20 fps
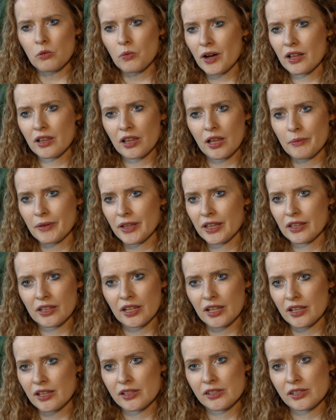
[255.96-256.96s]
well, I mean,
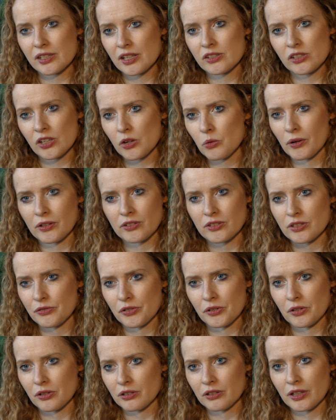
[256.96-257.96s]
it's so
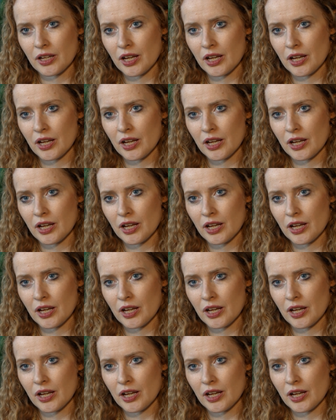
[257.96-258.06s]
wonderful.